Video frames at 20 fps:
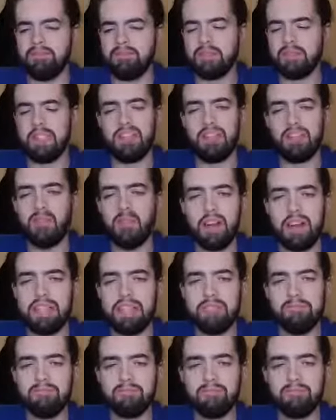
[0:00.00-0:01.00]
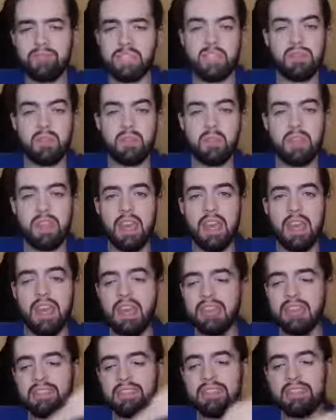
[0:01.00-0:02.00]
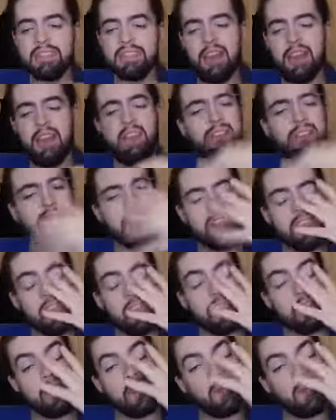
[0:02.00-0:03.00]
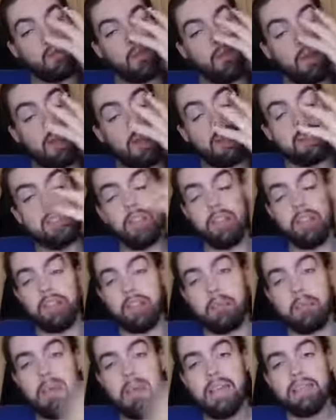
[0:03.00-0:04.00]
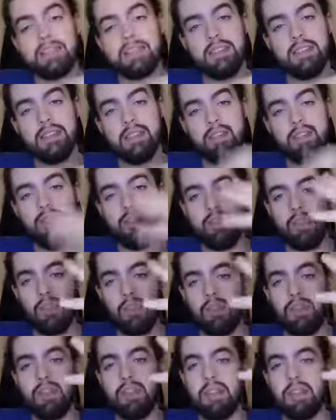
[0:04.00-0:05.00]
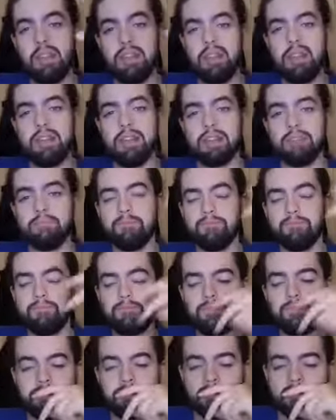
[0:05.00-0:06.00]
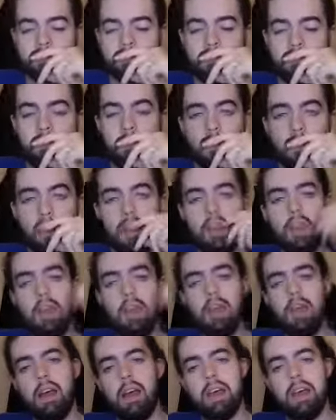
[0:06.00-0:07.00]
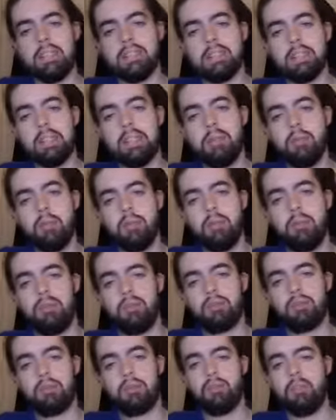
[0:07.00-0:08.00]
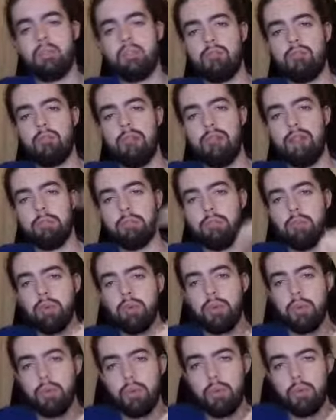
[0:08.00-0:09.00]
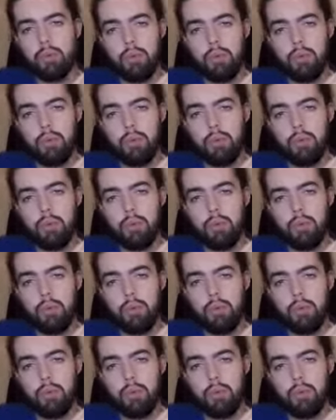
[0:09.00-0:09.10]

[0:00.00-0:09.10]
it's fine. It's okay. It's definitely the not the best out of all the three that I've had. I'd say it probably goes green, red, blue.